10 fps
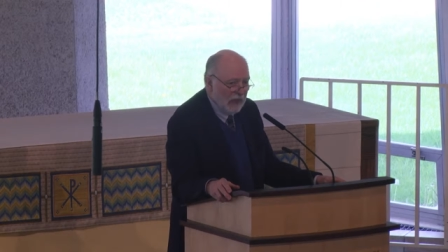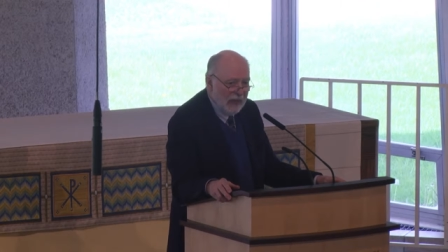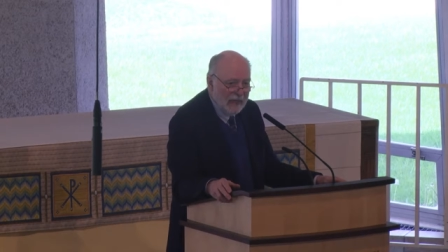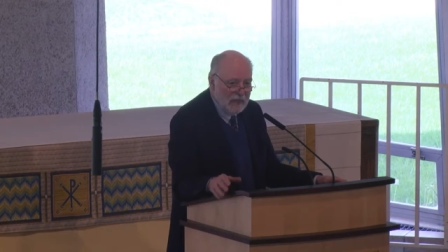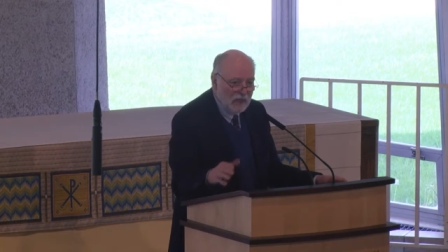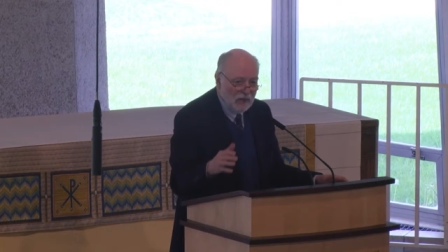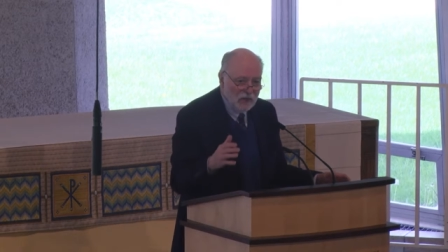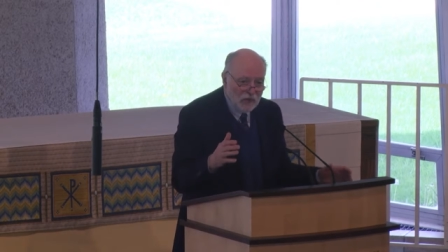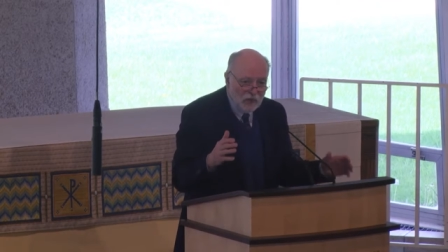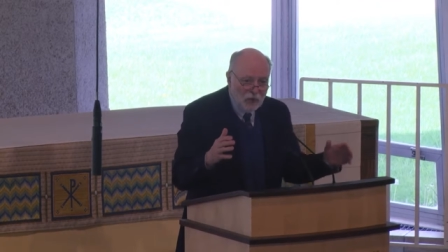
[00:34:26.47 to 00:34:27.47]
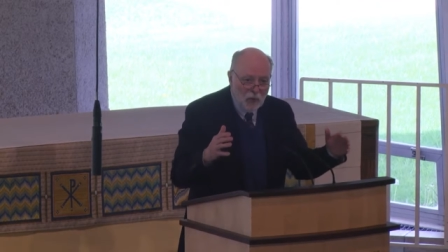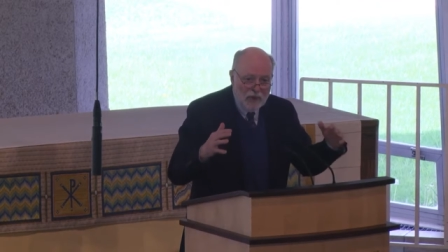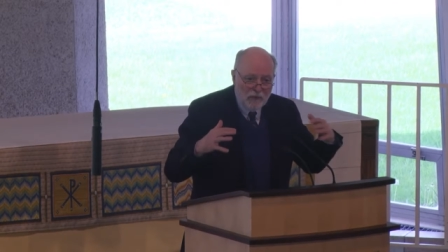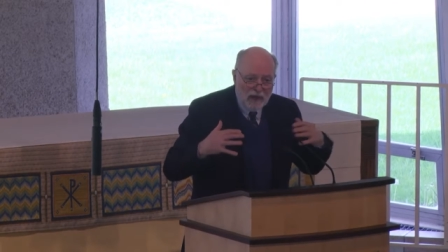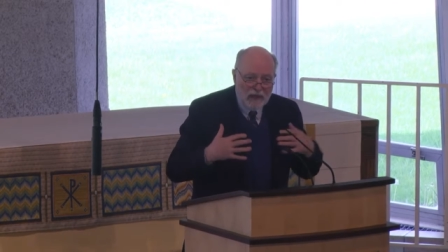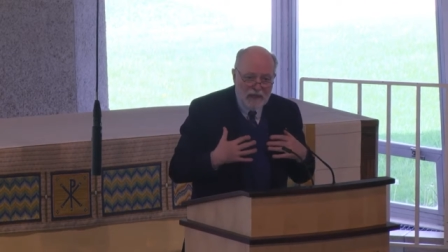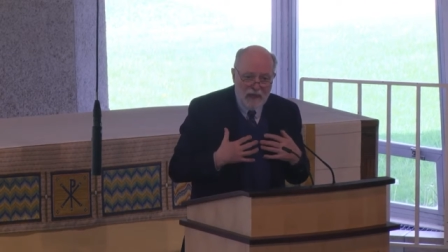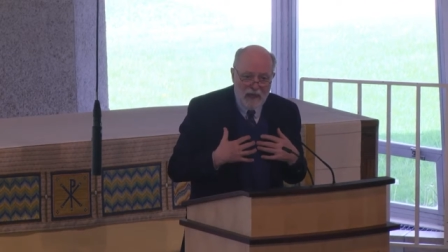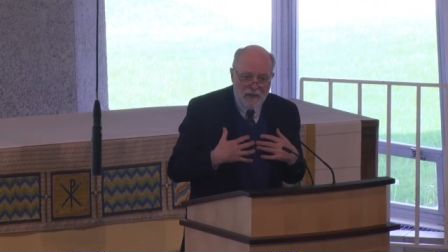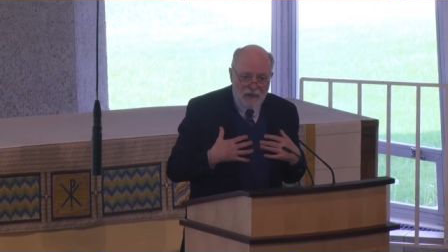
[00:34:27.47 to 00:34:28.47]
And do we
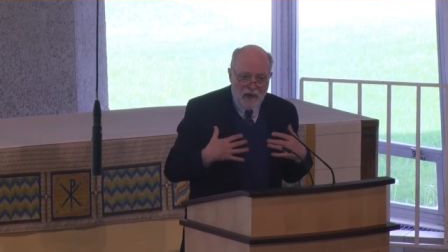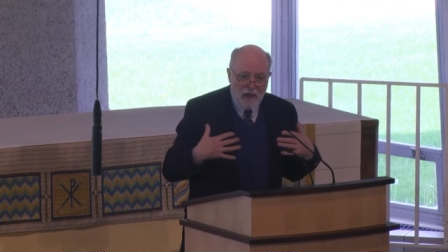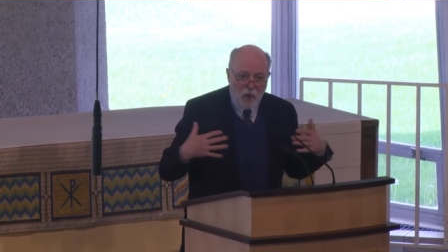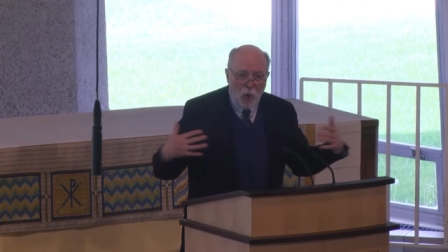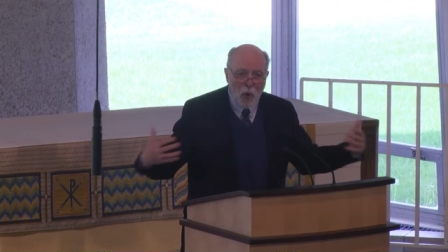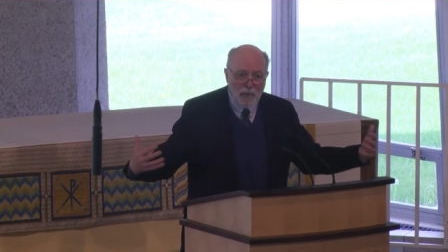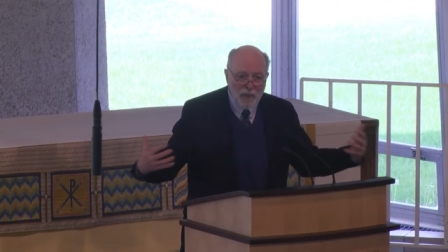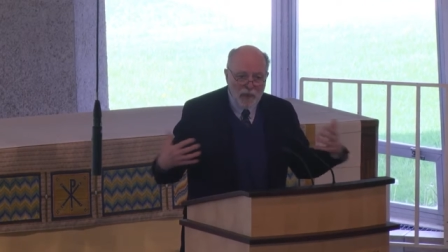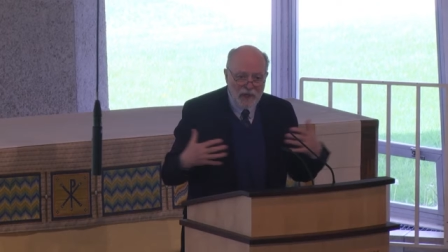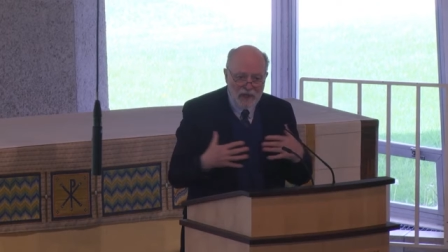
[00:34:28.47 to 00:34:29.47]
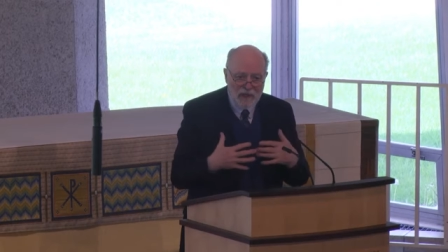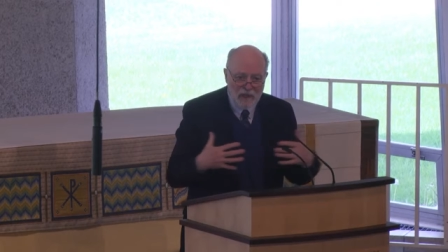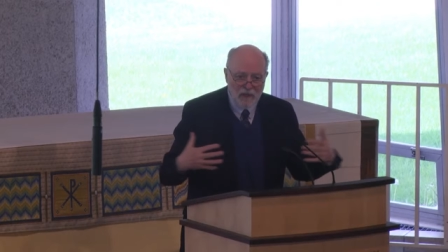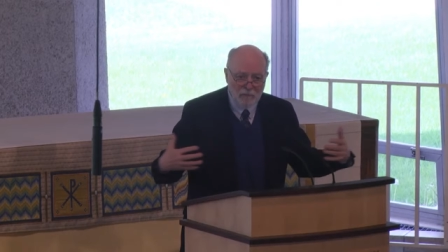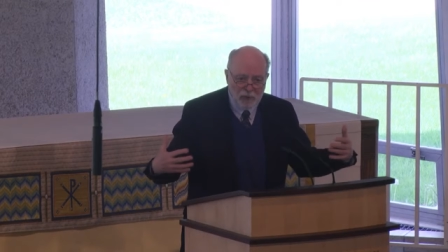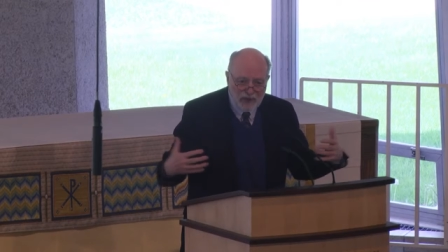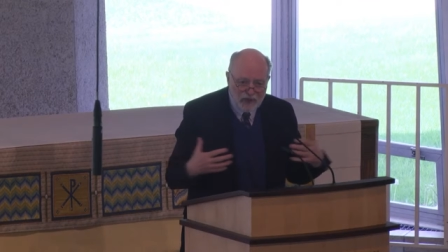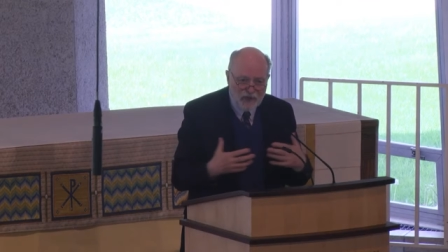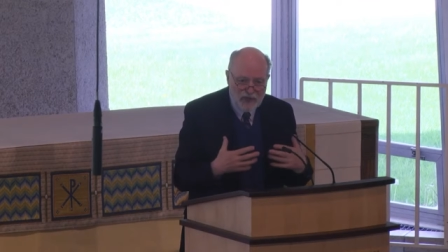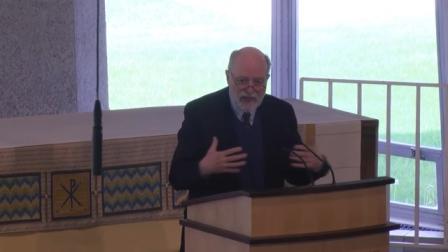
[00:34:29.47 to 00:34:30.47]
recognize our corporate
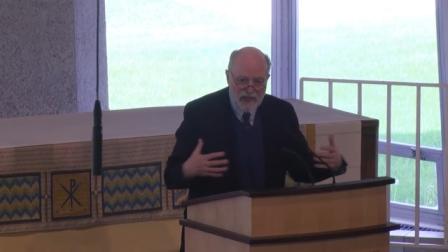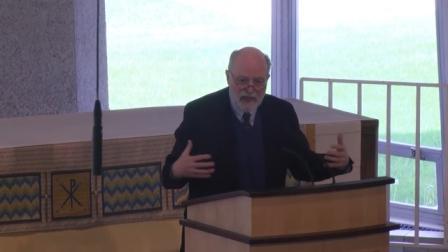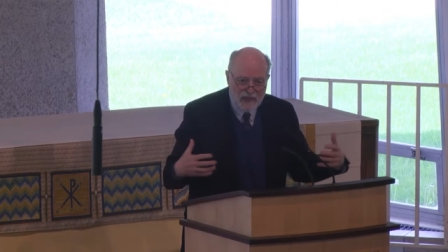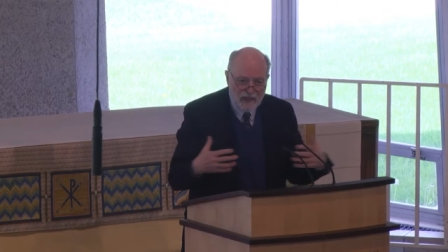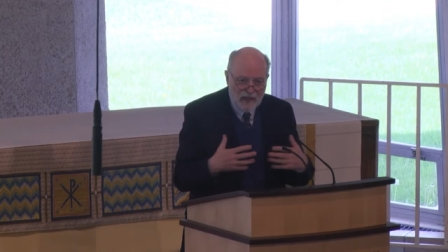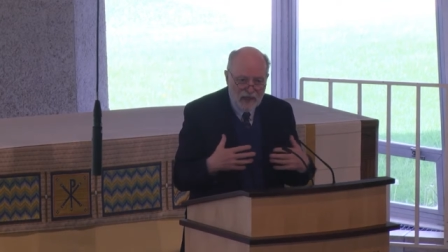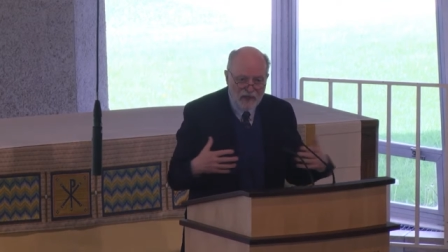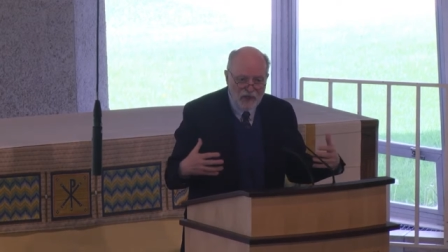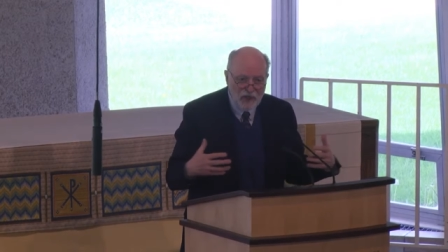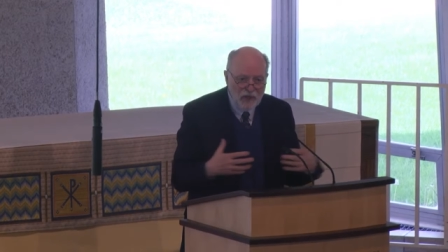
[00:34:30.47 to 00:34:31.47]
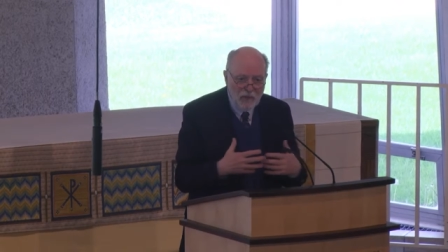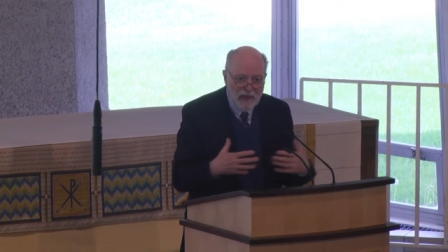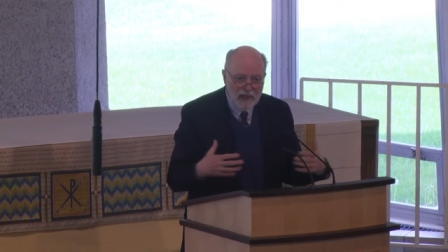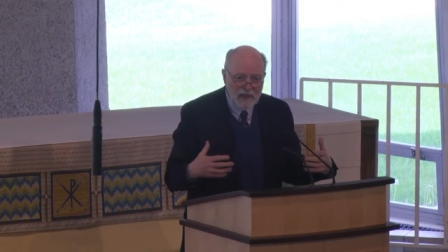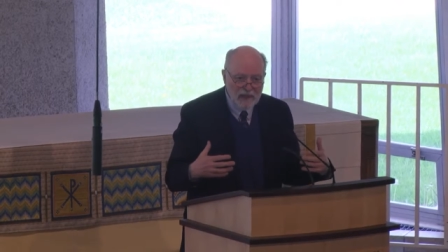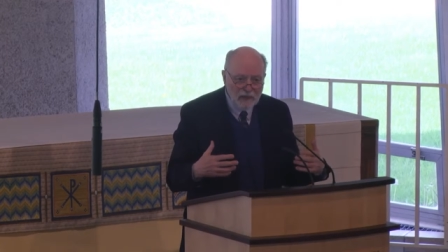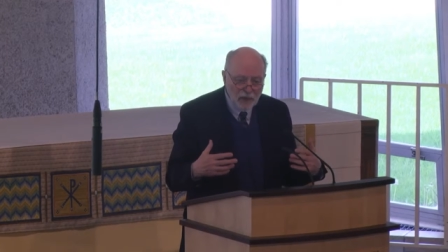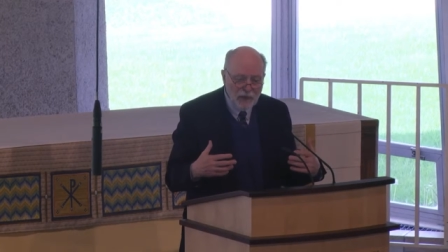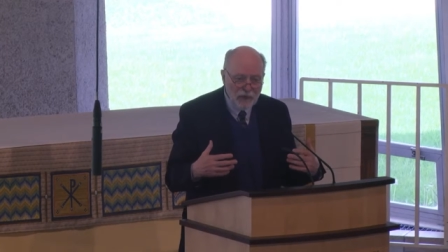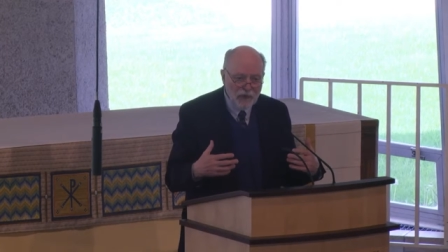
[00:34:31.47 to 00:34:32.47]
complicity as a humanity?
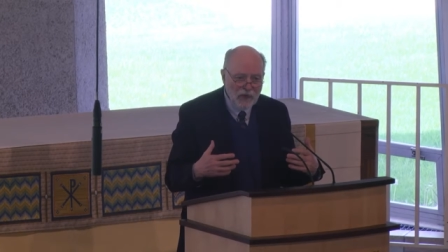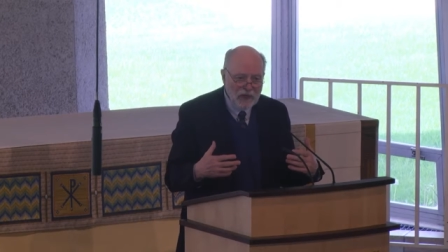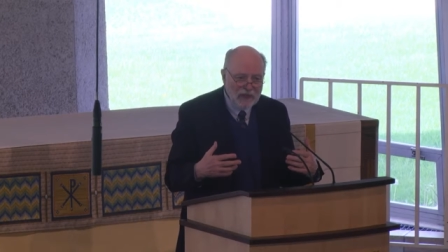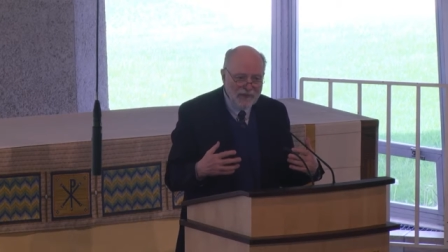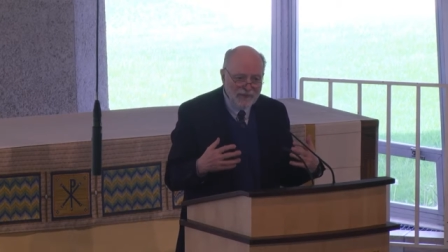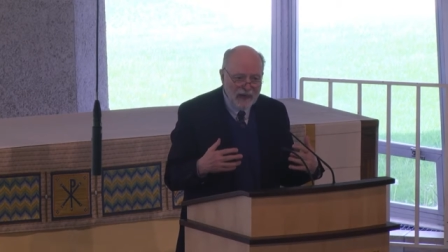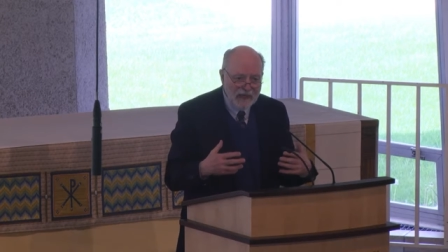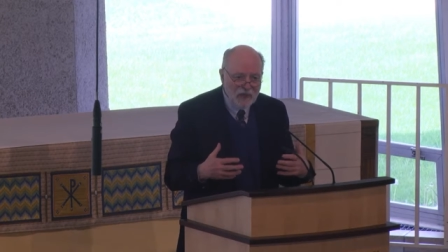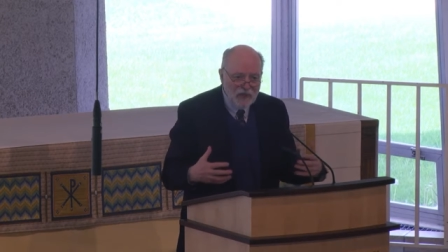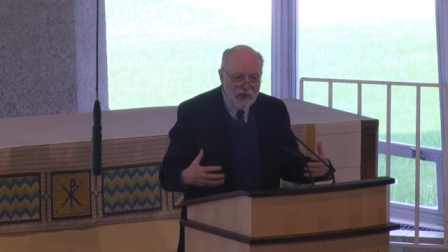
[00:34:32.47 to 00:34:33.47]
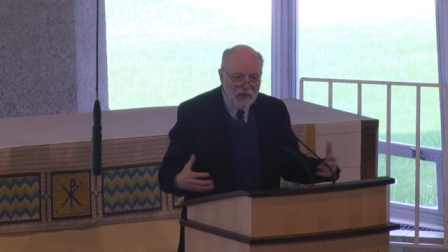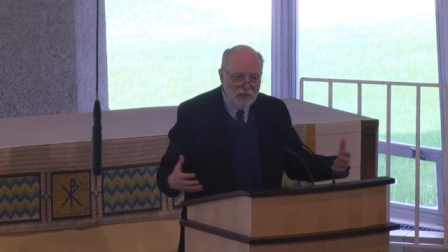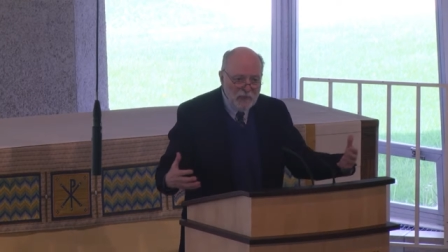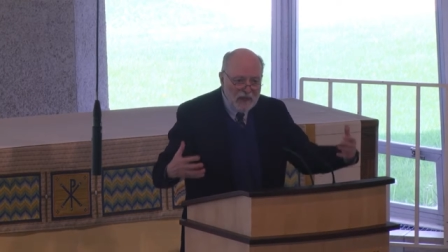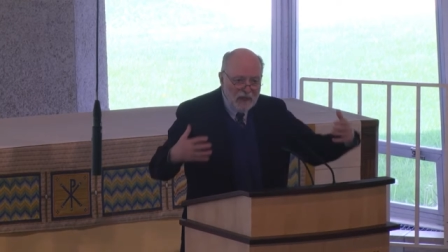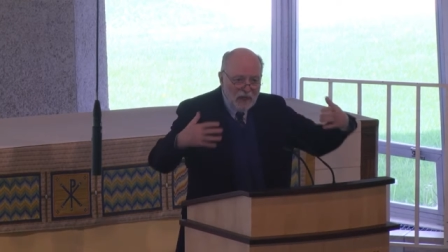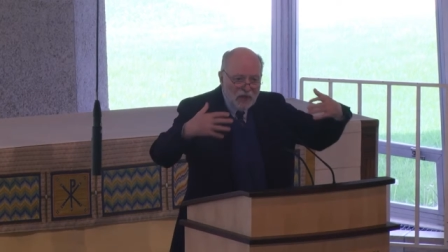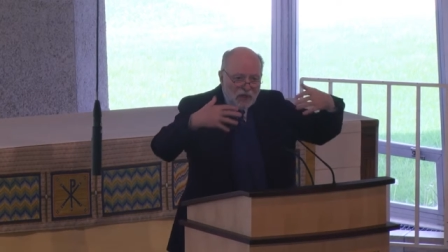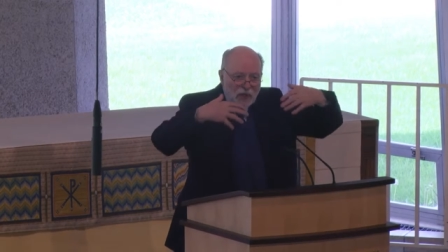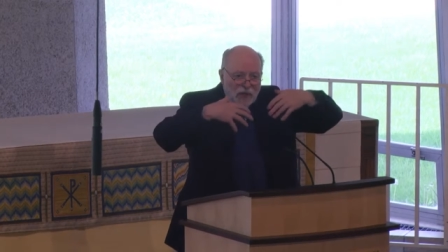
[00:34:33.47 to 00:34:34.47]
Luther defined sin as being
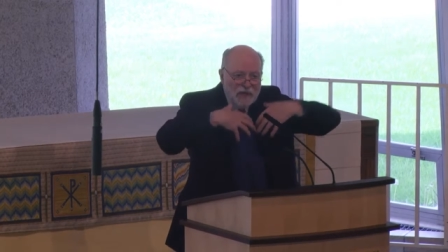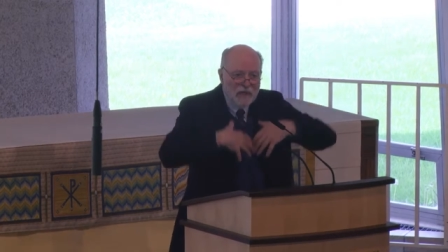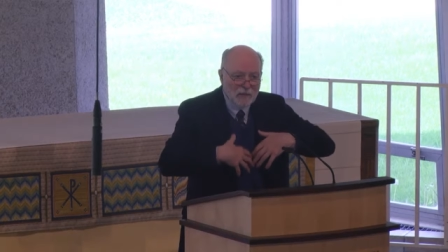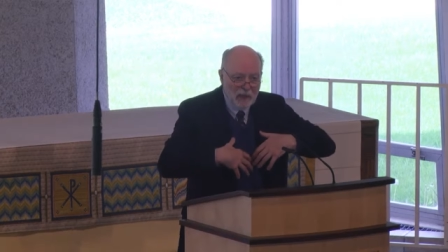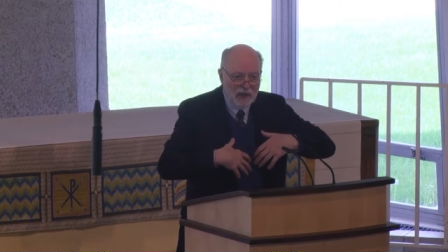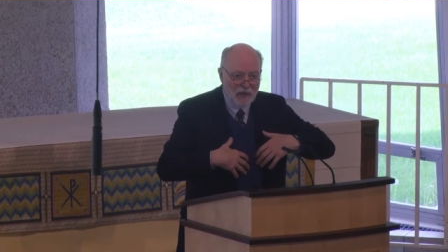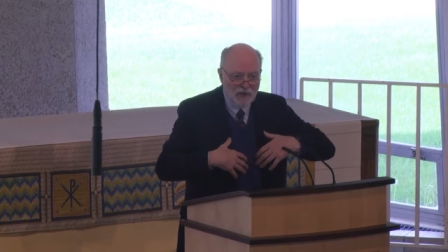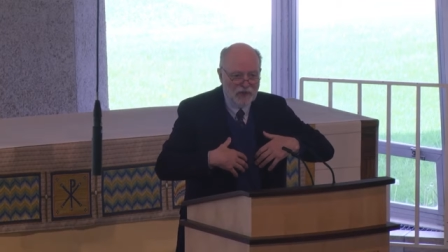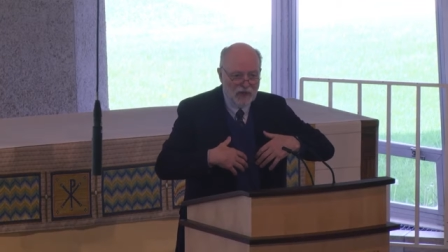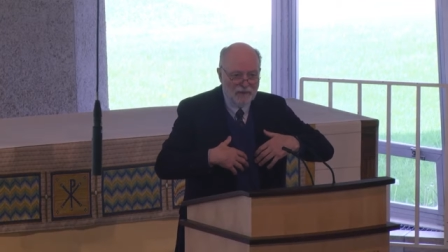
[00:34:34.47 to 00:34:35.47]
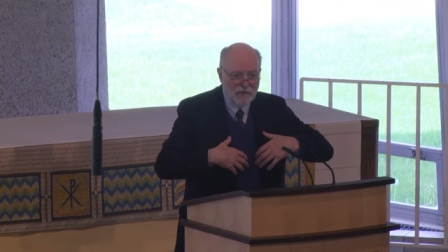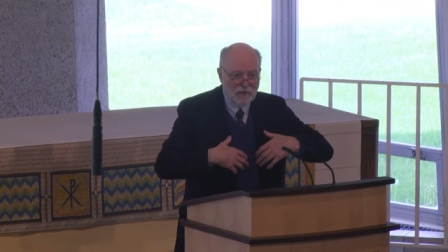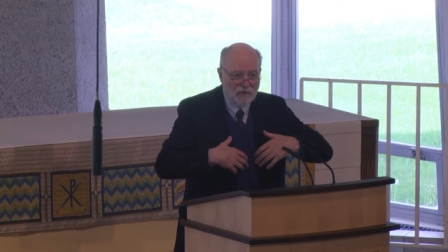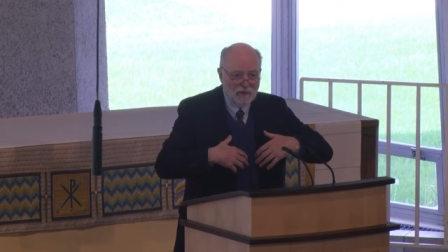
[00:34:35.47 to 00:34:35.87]
turned in upon ourselves.